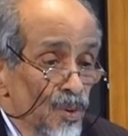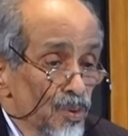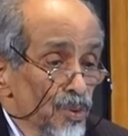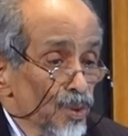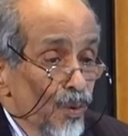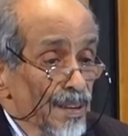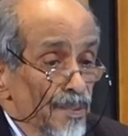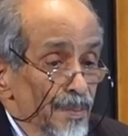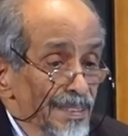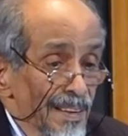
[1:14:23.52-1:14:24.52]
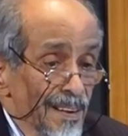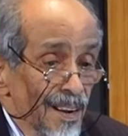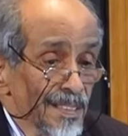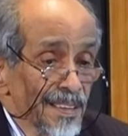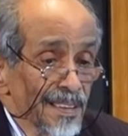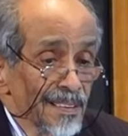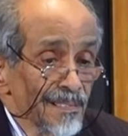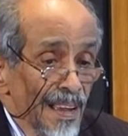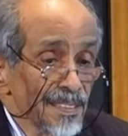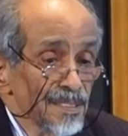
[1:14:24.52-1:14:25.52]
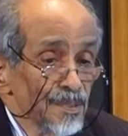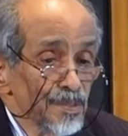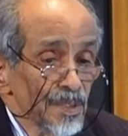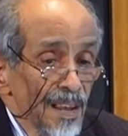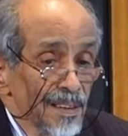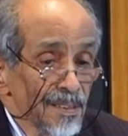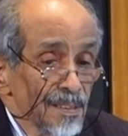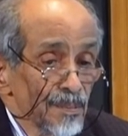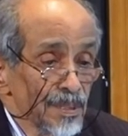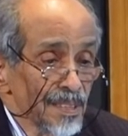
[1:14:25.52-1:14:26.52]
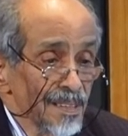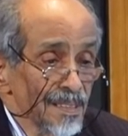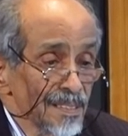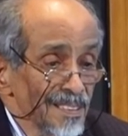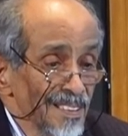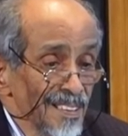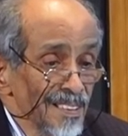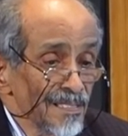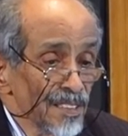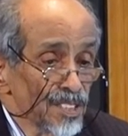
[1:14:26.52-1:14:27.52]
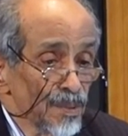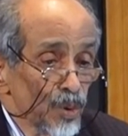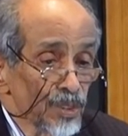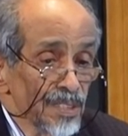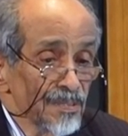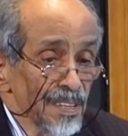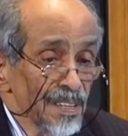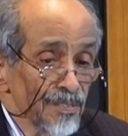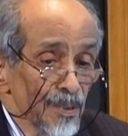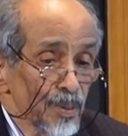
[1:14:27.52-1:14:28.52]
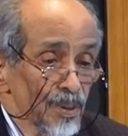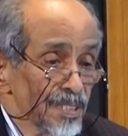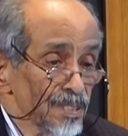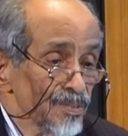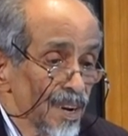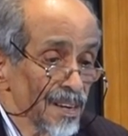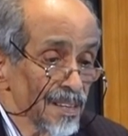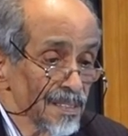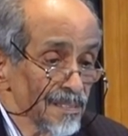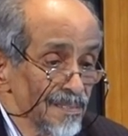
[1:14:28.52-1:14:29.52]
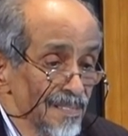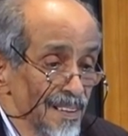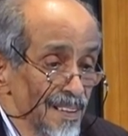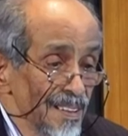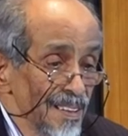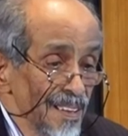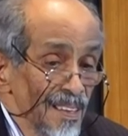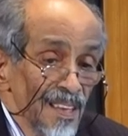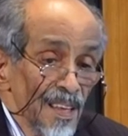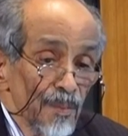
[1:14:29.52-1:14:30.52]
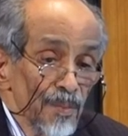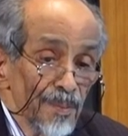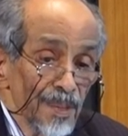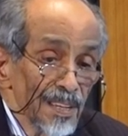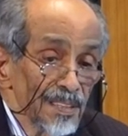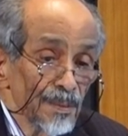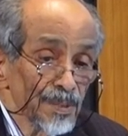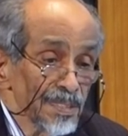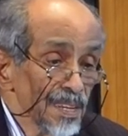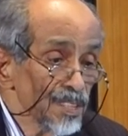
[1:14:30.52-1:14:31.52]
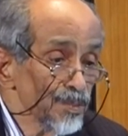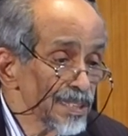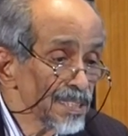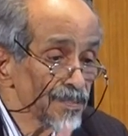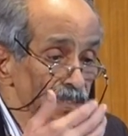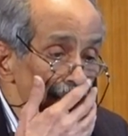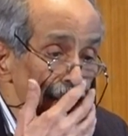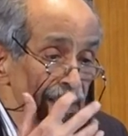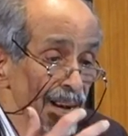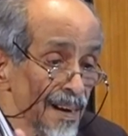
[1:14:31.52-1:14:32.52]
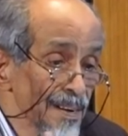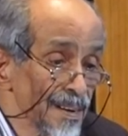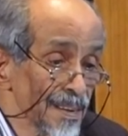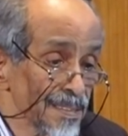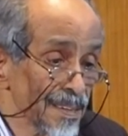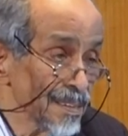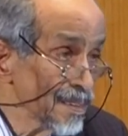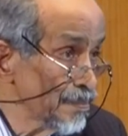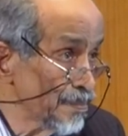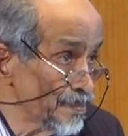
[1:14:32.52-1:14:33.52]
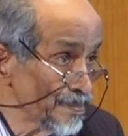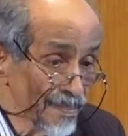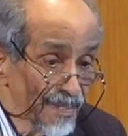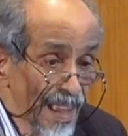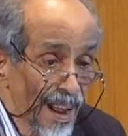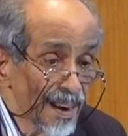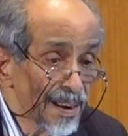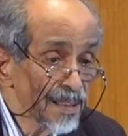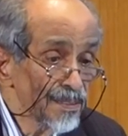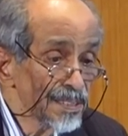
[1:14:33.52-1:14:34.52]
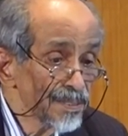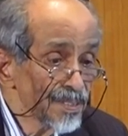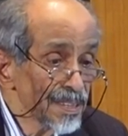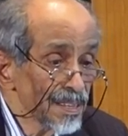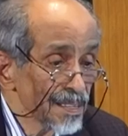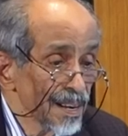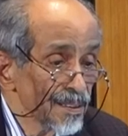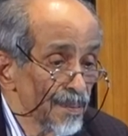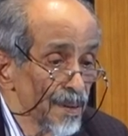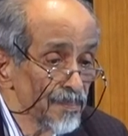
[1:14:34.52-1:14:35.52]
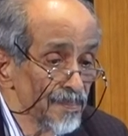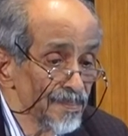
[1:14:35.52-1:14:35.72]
using whatever method, logic, axioms, algorithms, theories, you see most convenient for progress of knowledge. Maybe in some strange mix of Greek and Indic thinking and other ways of thinking that have come up